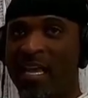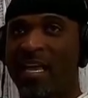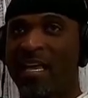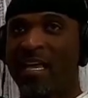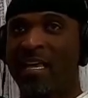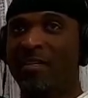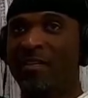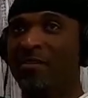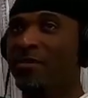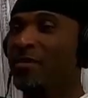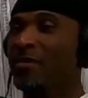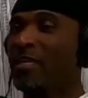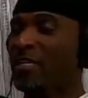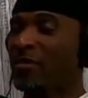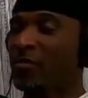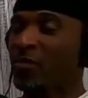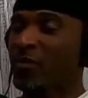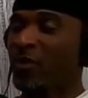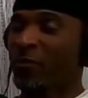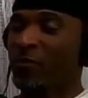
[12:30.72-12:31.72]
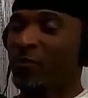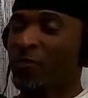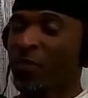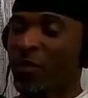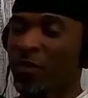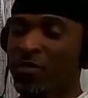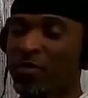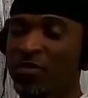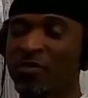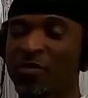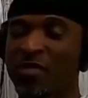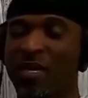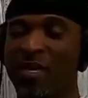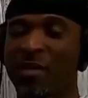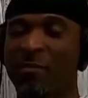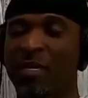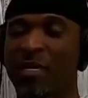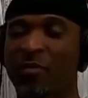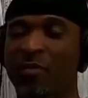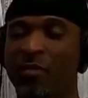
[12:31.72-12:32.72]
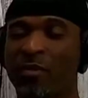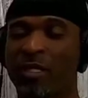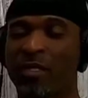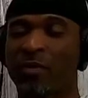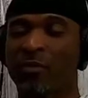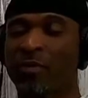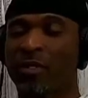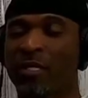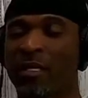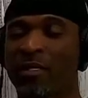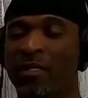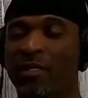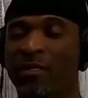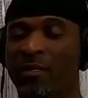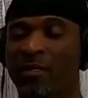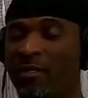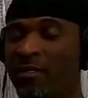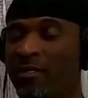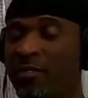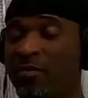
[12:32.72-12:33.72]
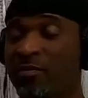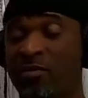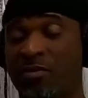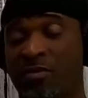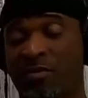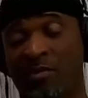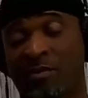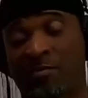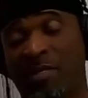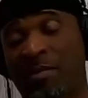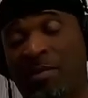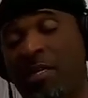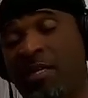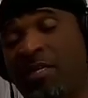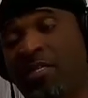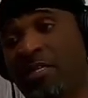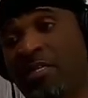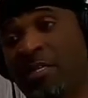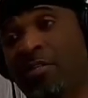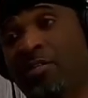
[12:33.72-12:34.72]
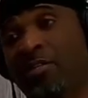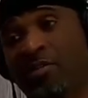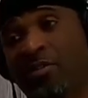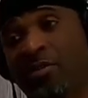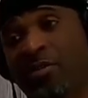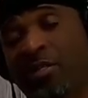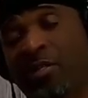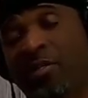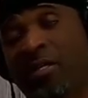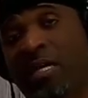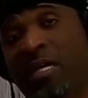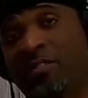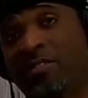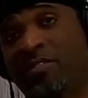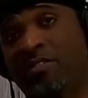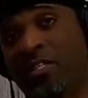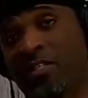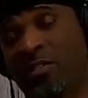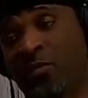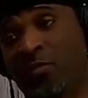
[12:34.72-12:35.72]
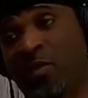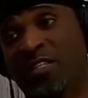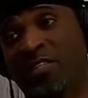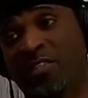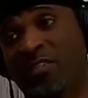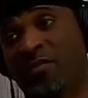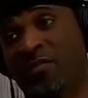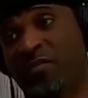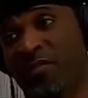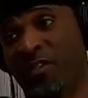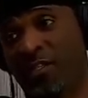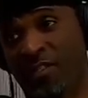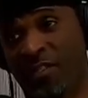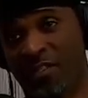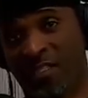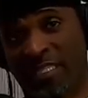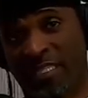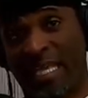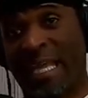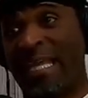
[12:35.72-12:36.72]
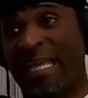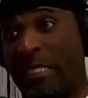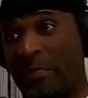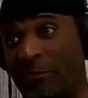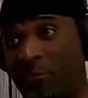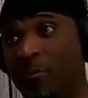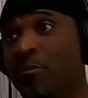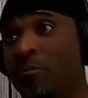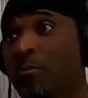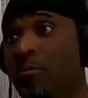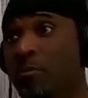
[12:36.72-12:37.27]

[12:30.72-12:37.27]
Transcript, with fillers: And that's the first time I really, when I, and this was maybe a year or two ago, I just watched the, the game